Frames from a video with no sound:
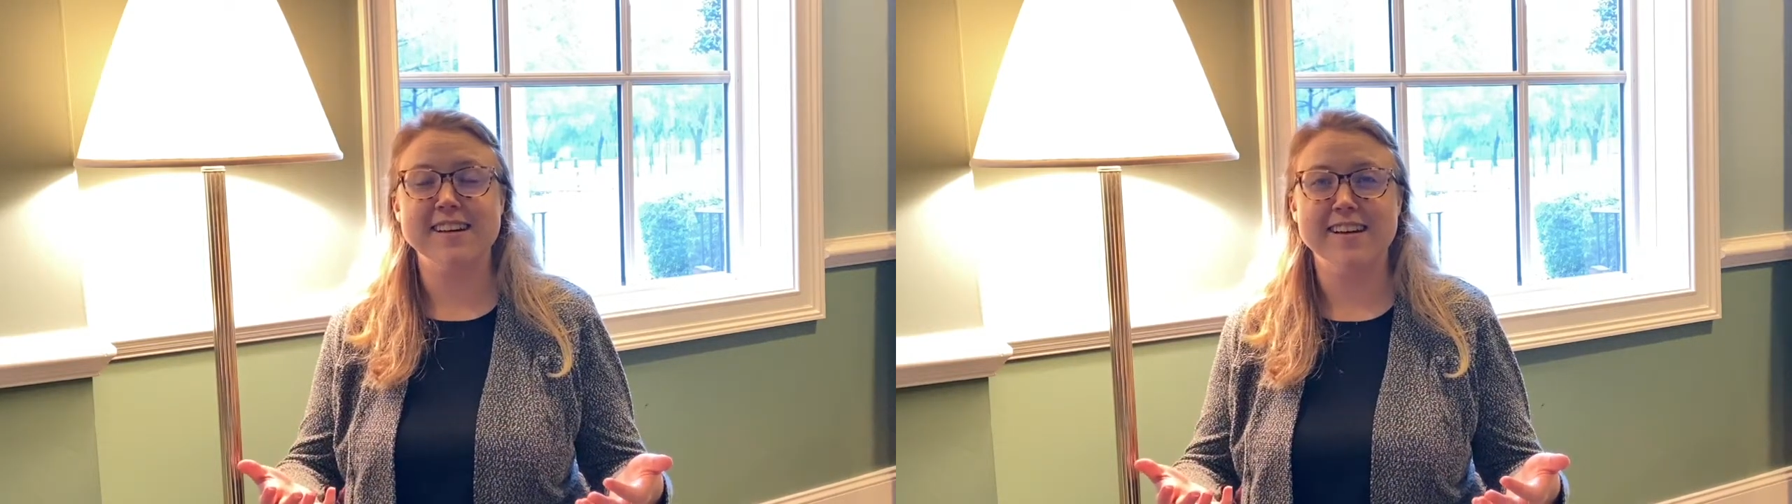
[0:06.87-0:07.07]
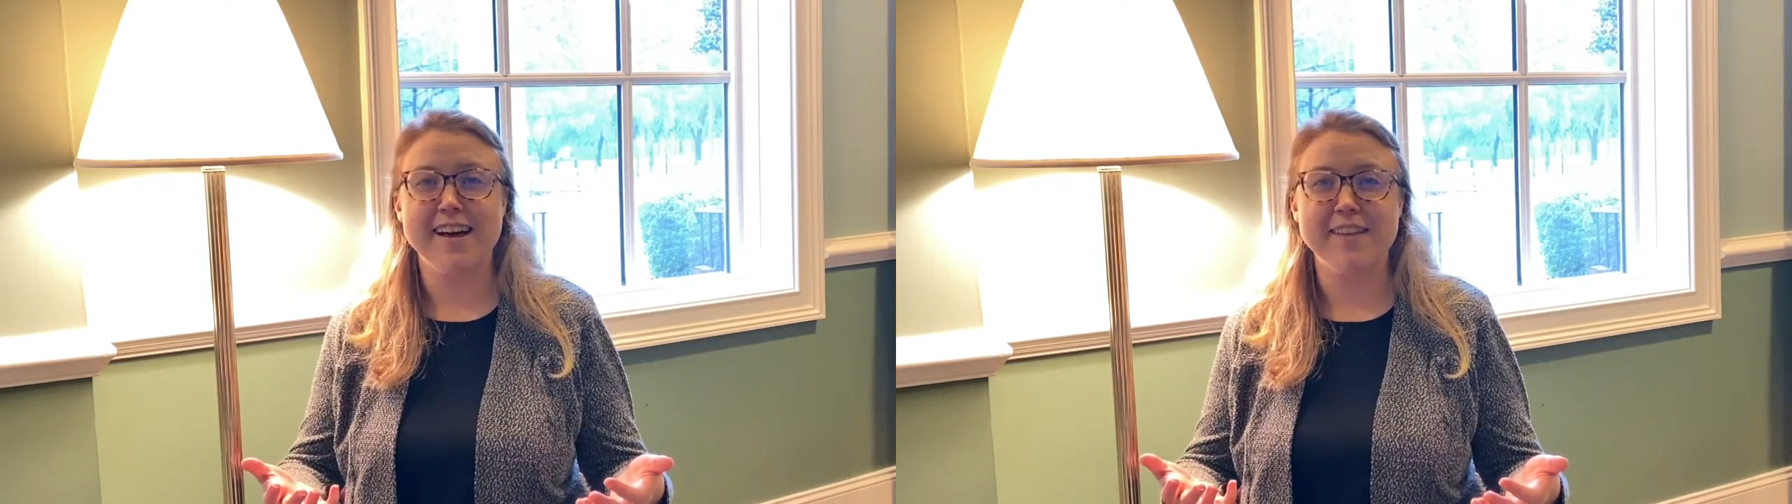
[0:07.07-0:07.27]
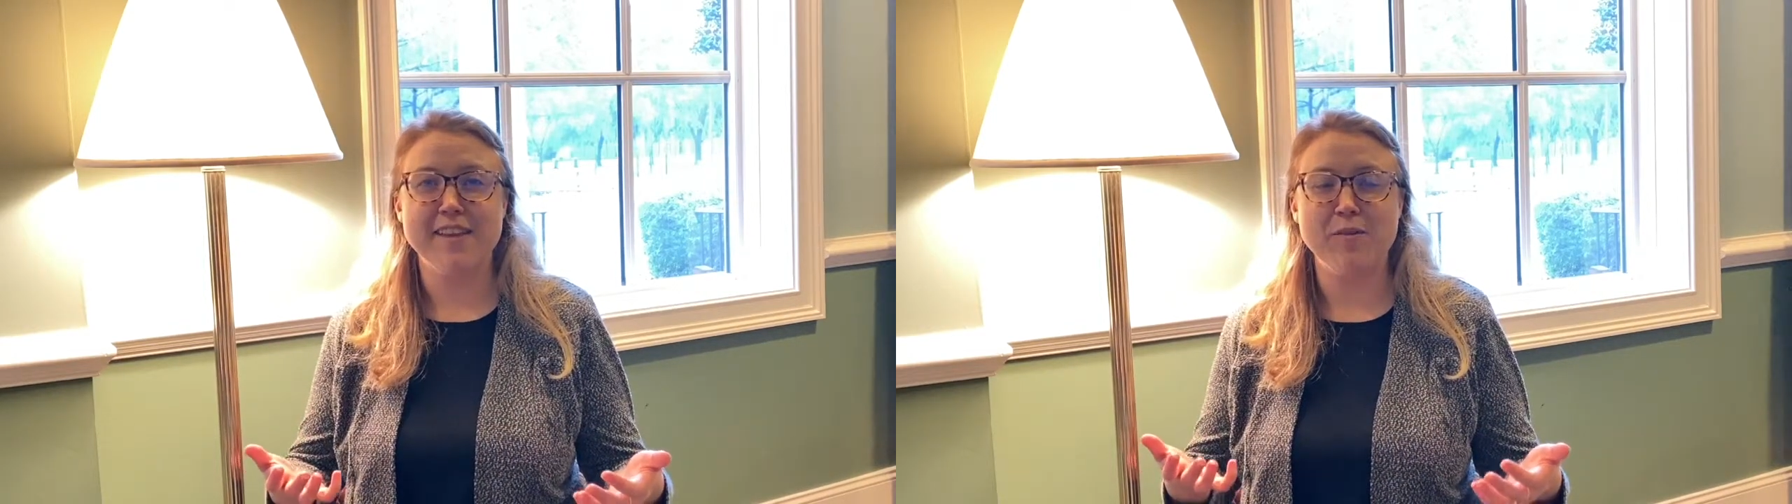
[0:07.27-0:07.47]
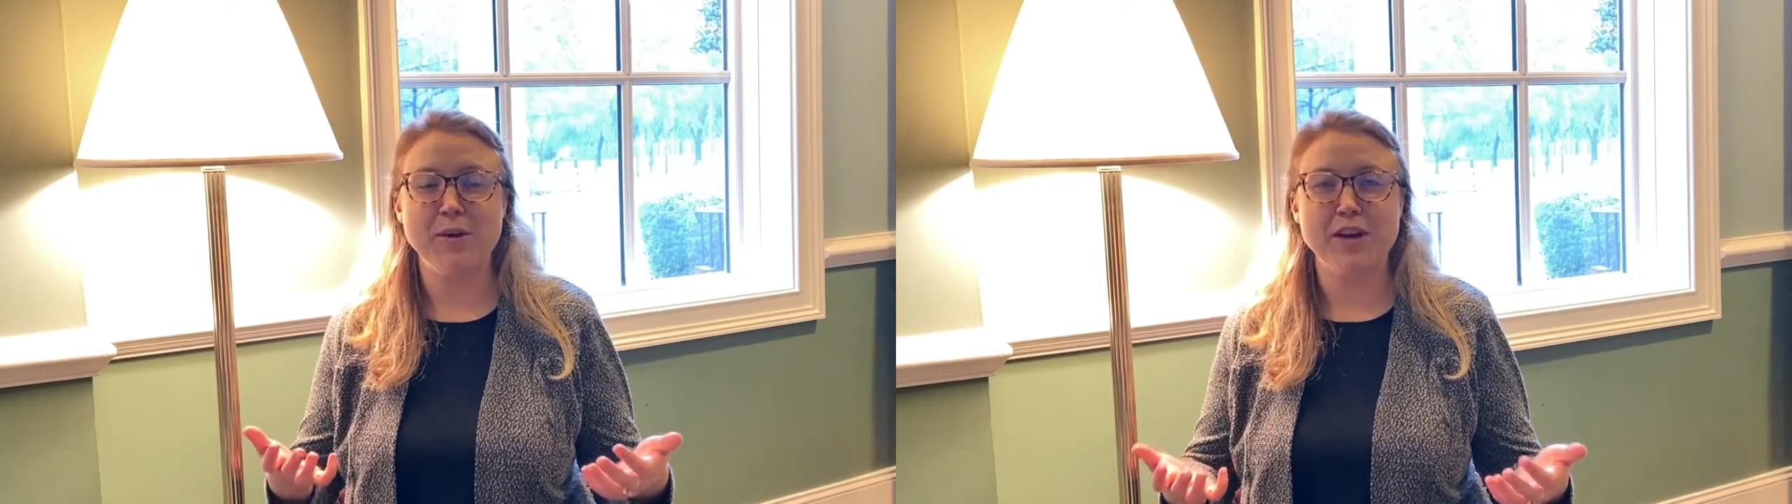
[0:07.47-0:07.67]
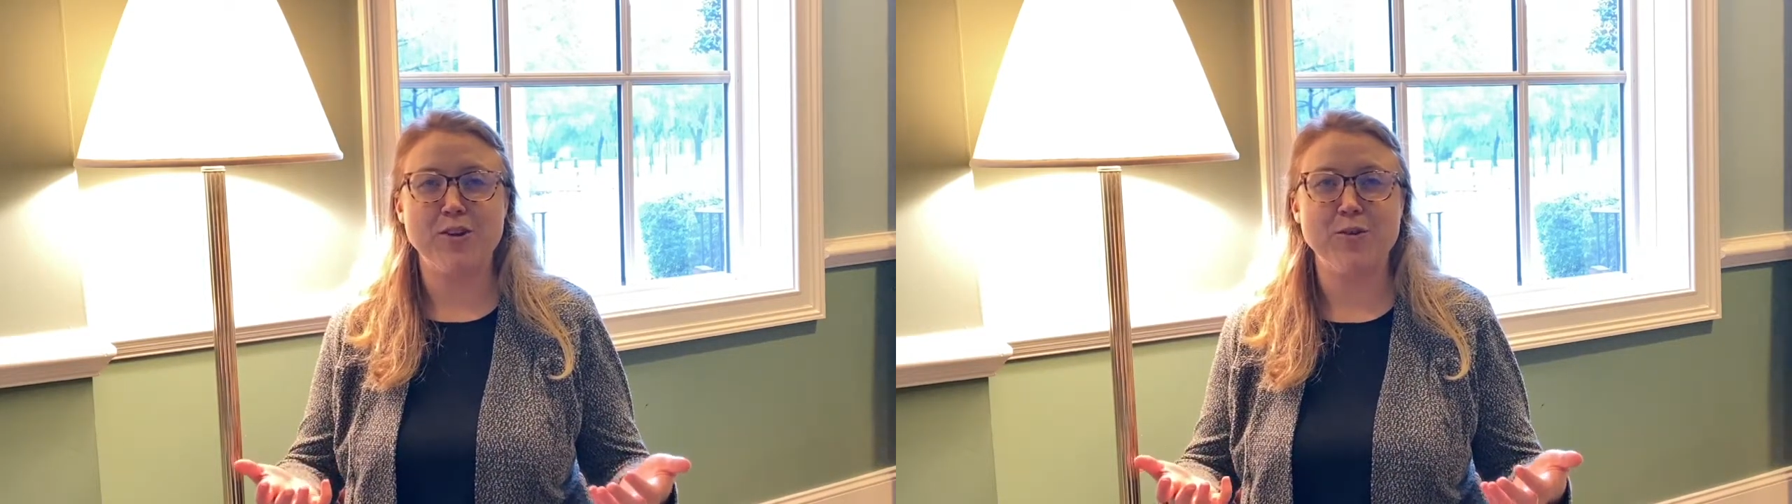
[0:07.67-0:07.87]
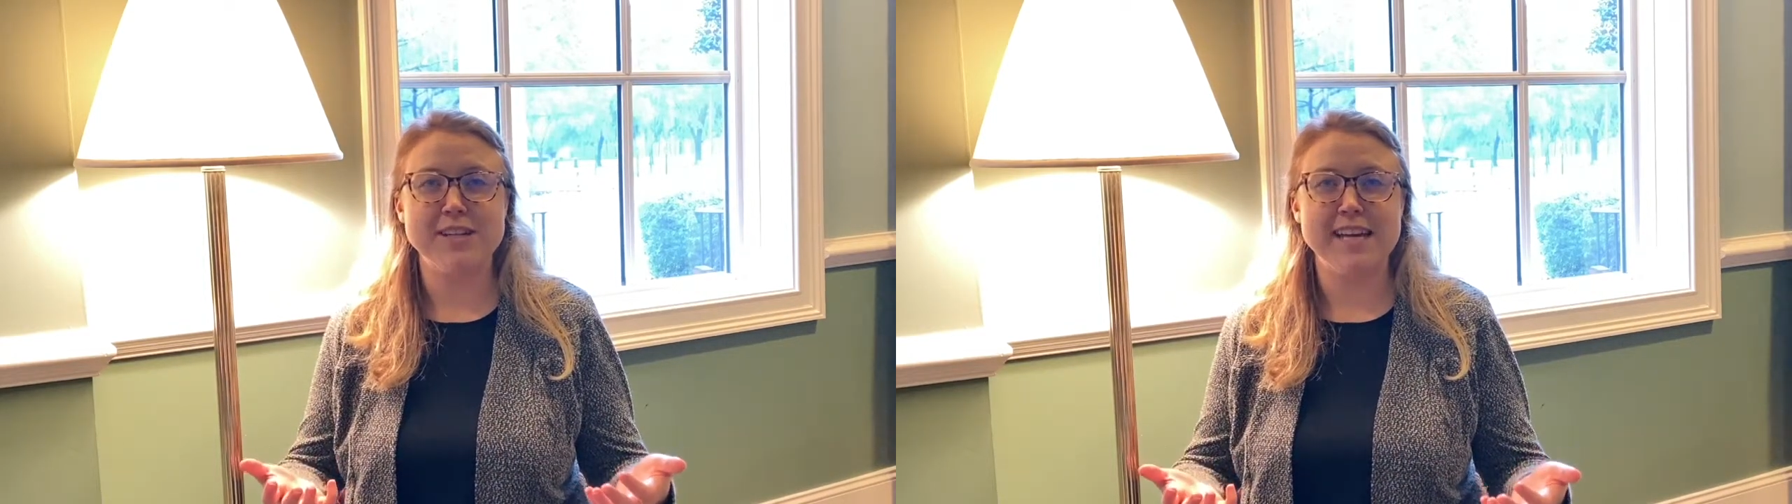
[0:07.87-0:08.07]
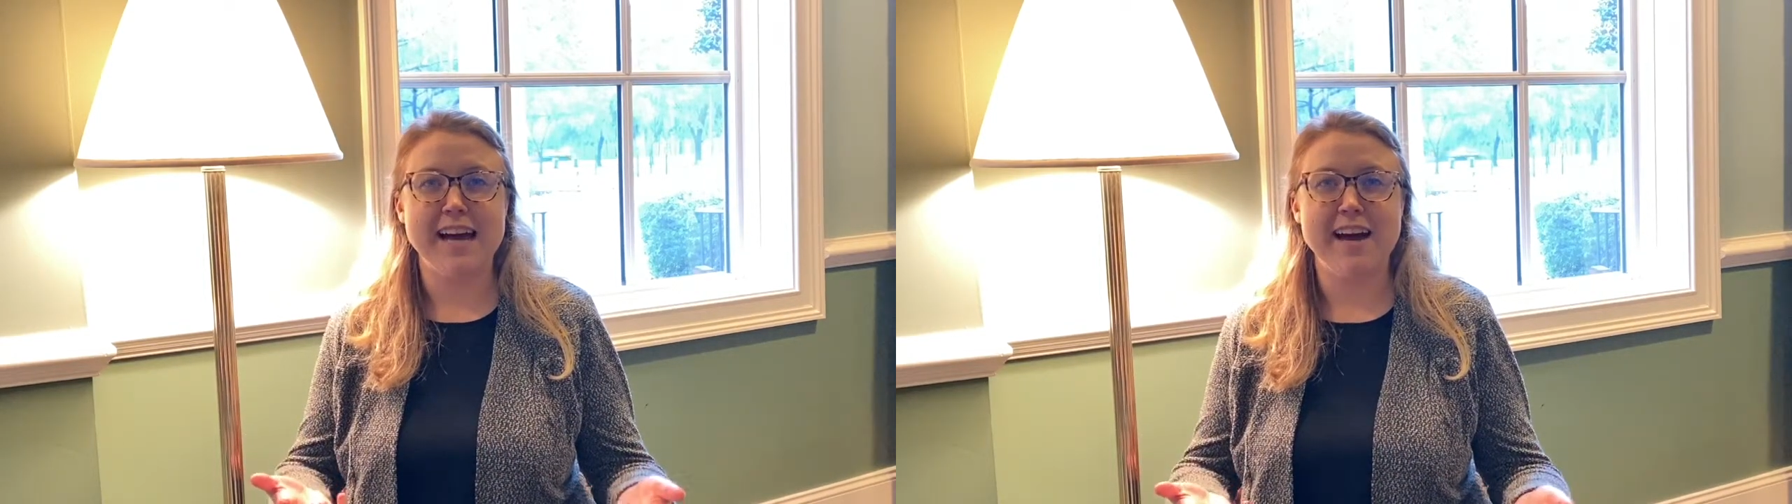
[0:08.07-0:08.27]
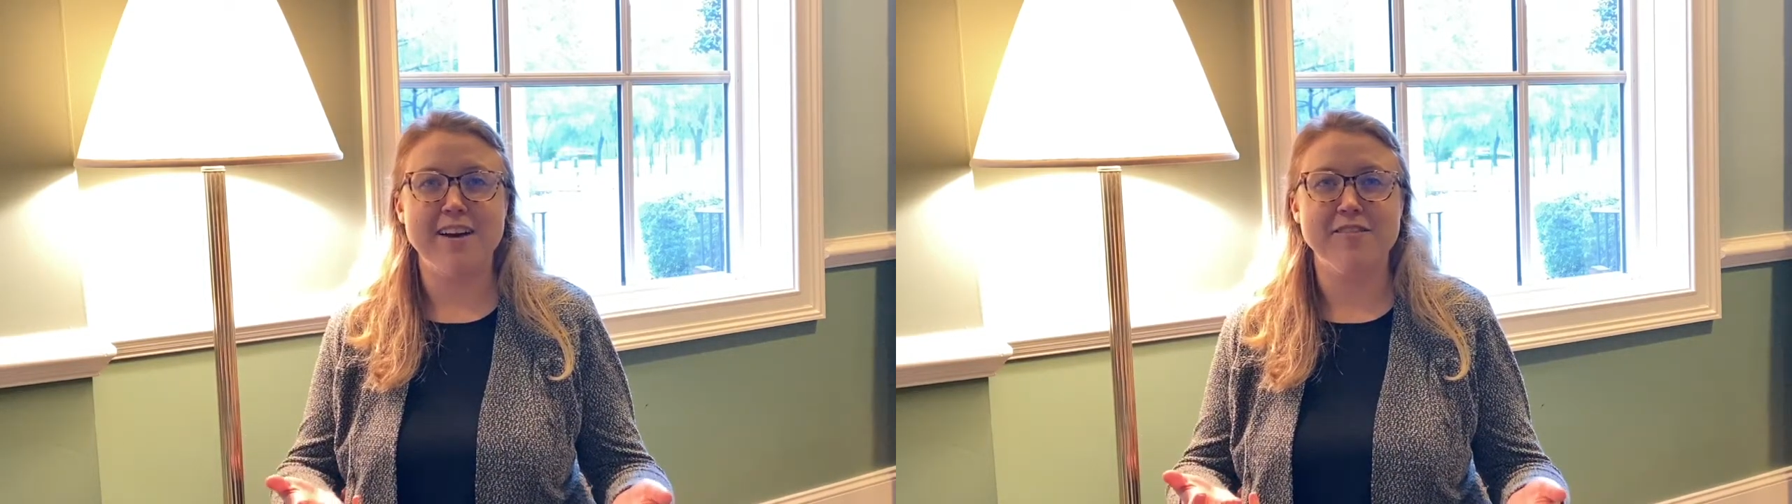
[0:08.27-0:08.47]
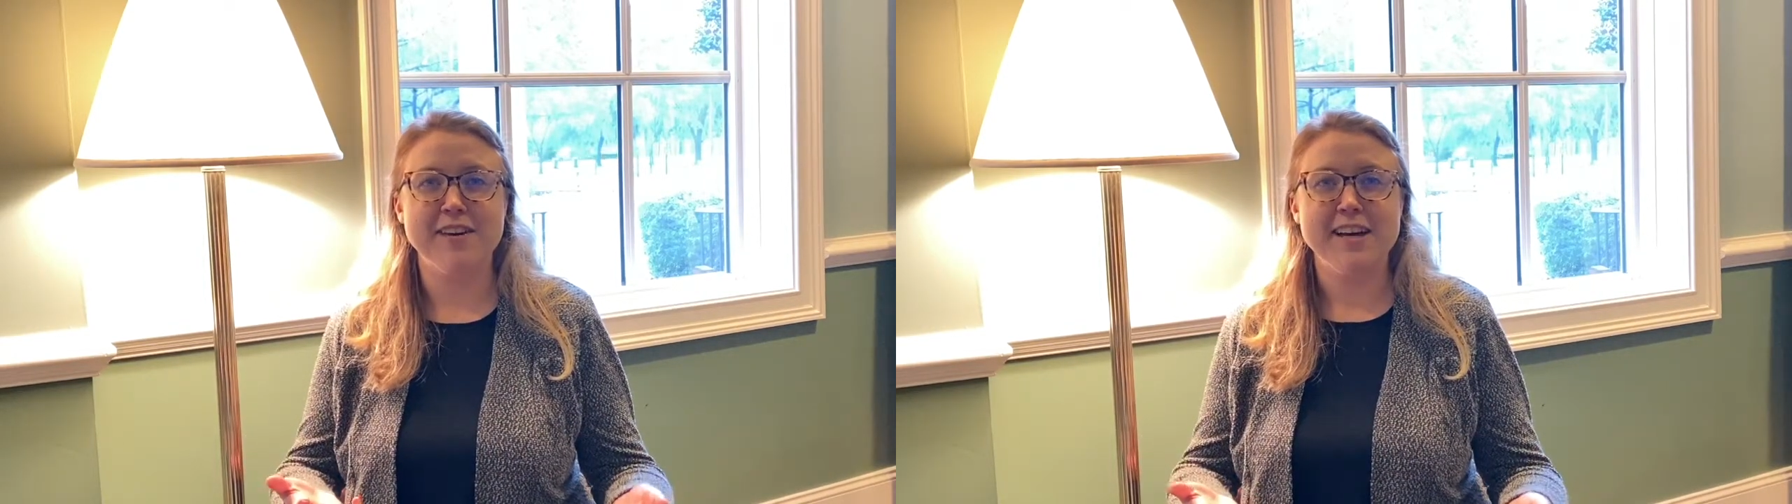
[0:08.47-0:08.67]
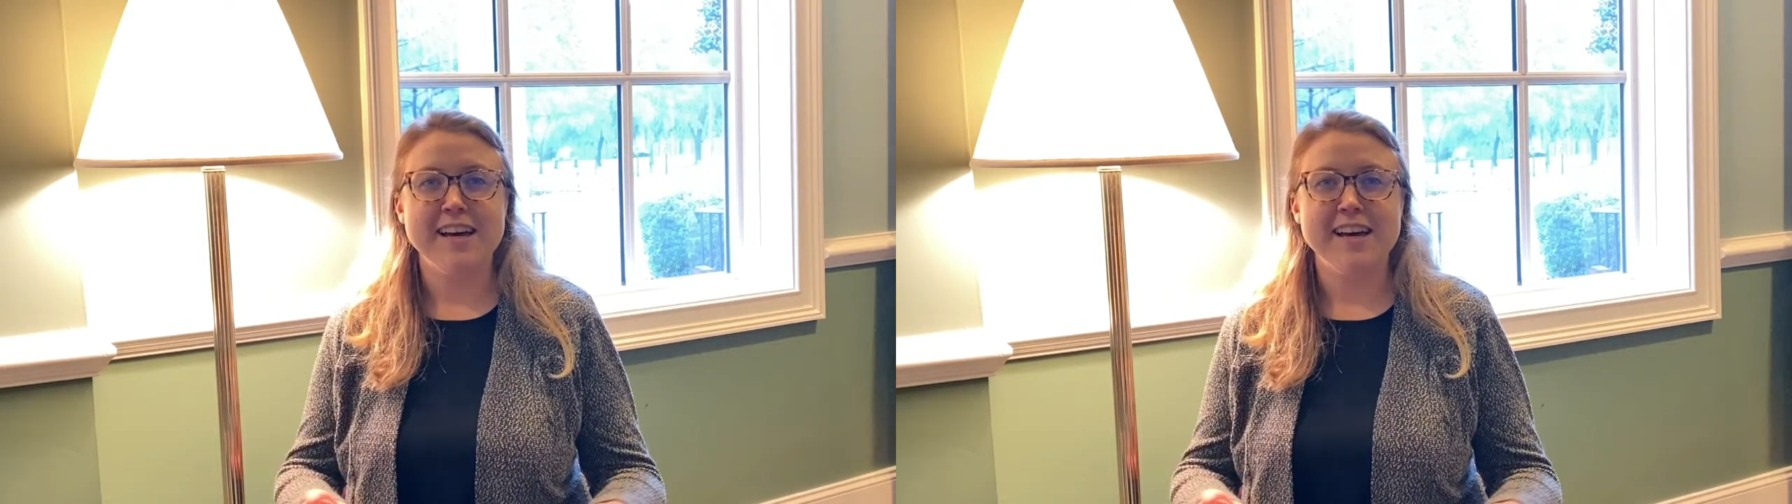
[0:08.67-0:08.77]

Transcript: that we are going to have